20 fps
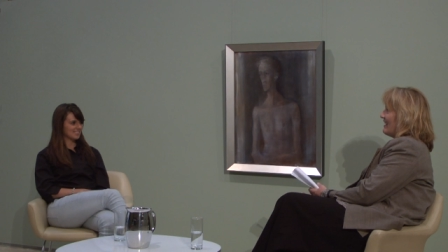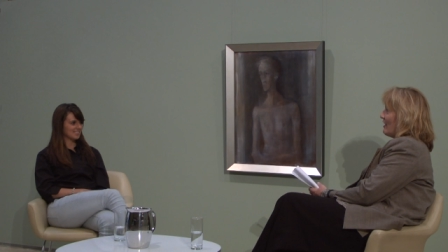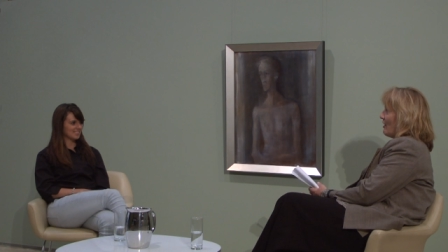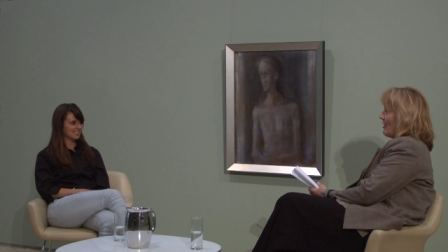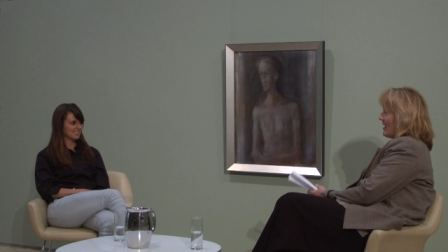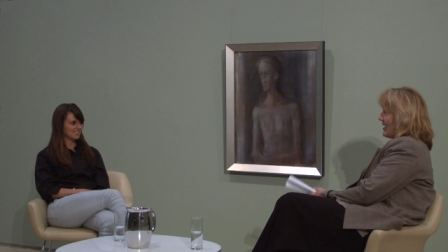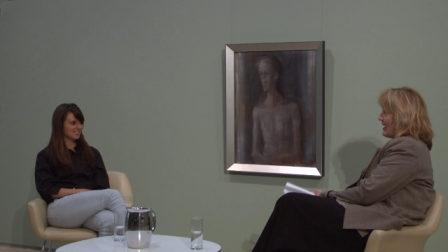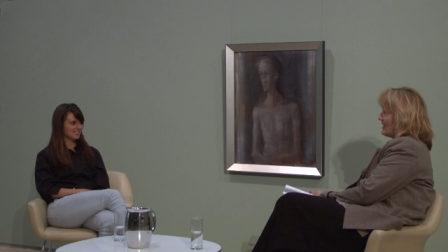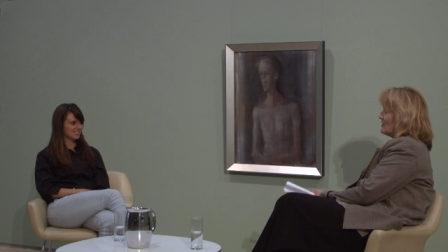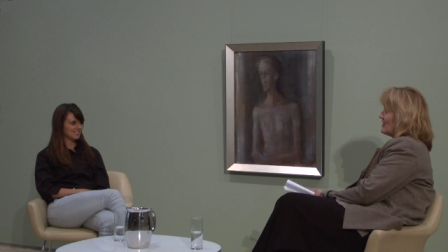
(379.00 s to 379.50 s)

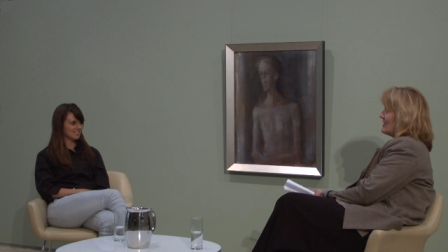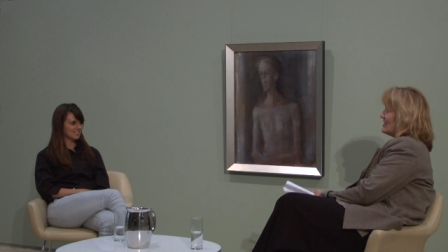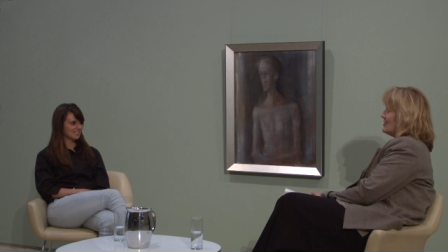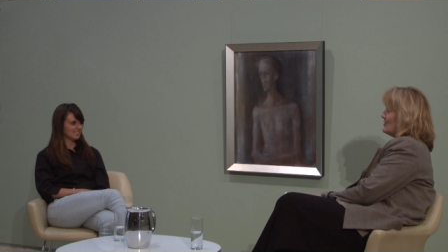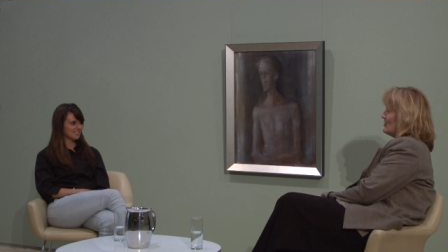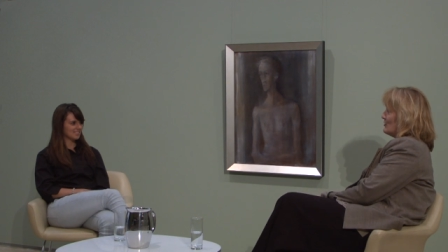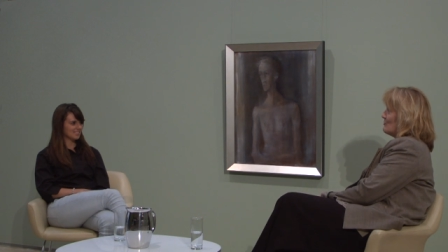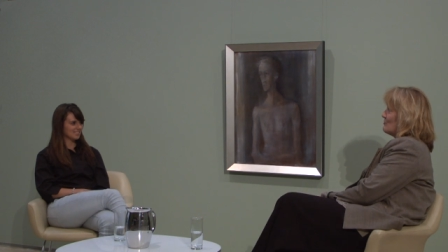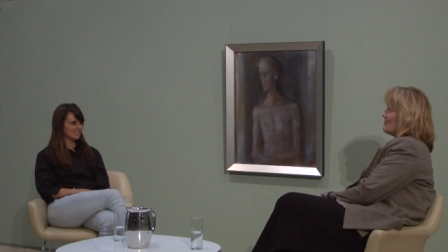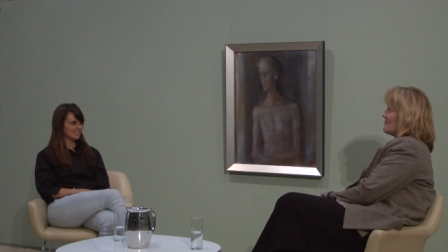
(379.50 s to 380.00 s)
I actually
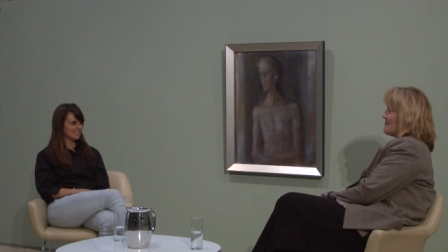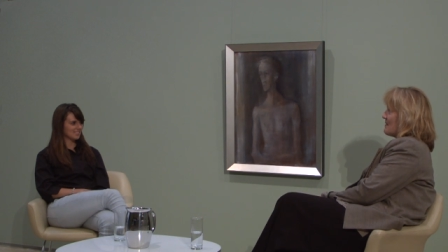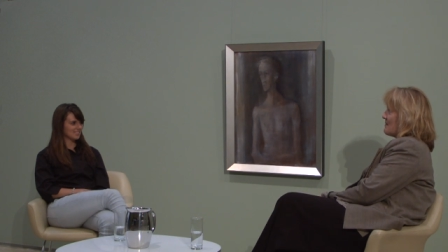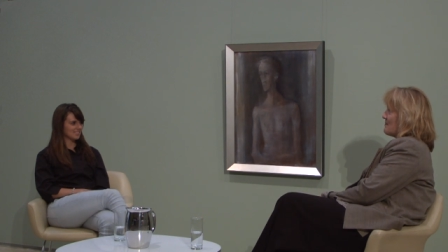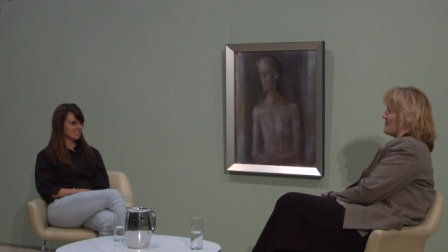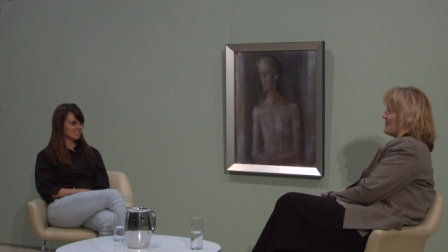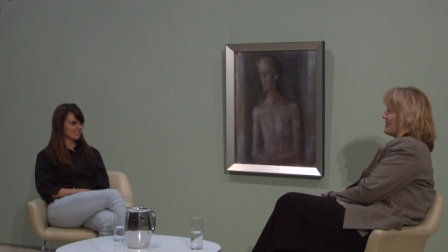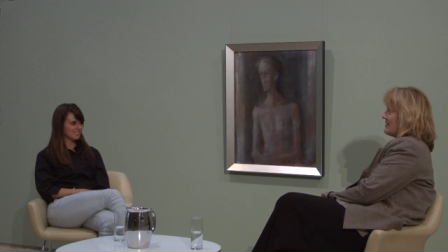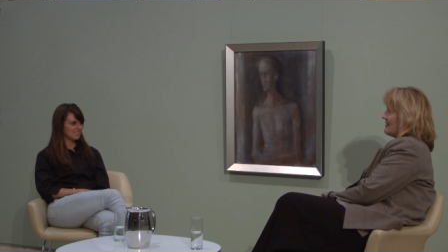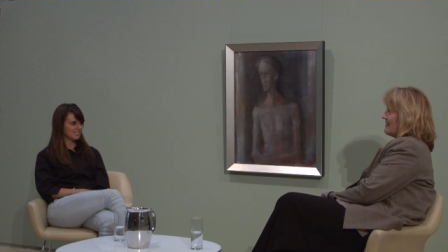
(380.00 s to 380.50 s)
do
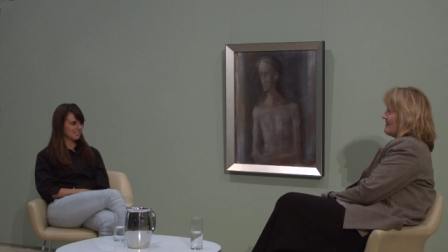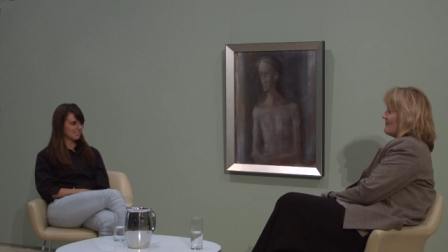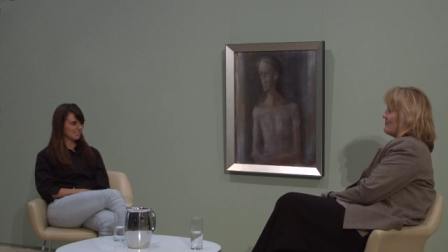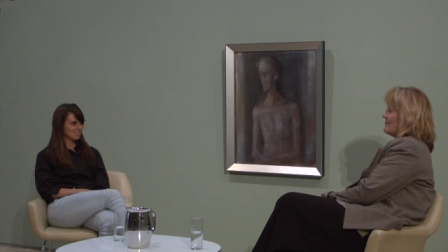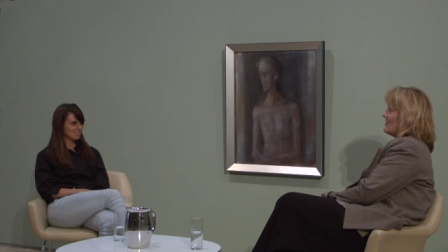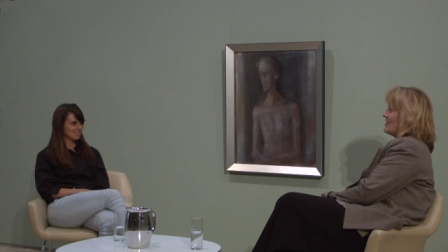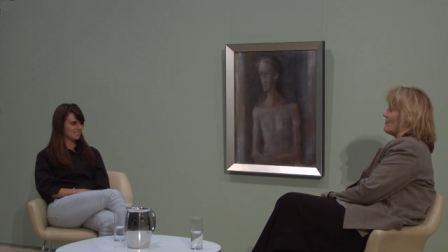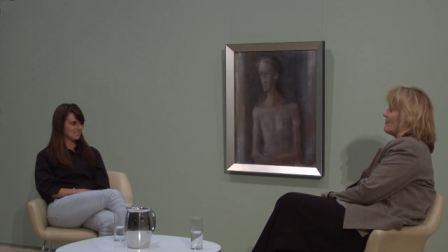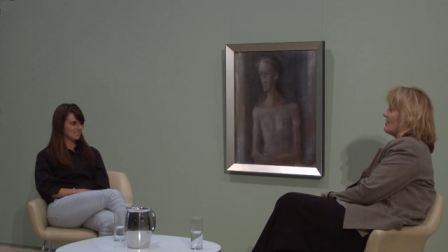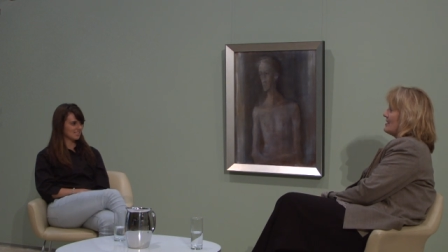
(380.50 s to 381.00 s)
remember a
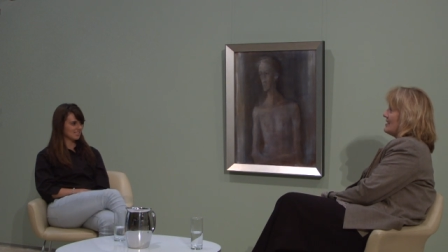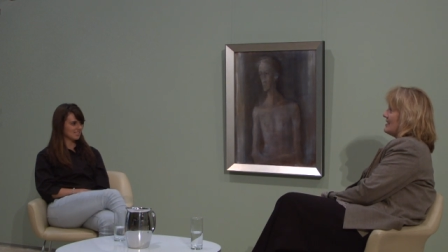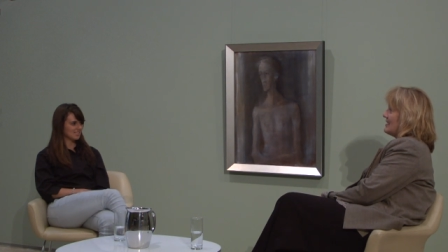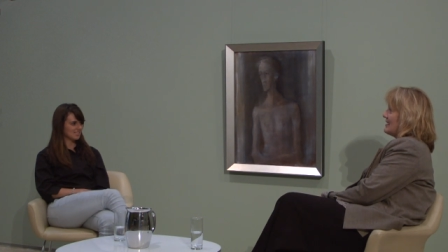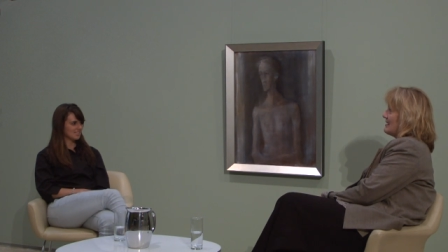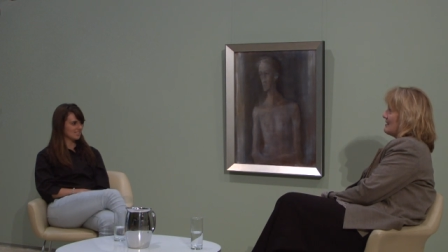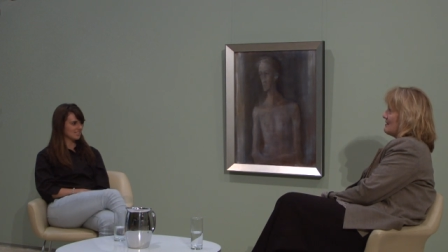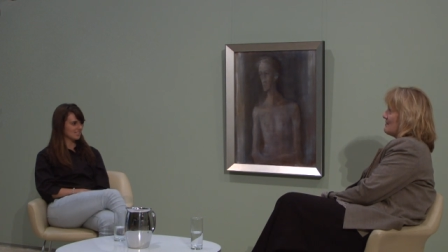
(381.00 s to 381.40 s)
very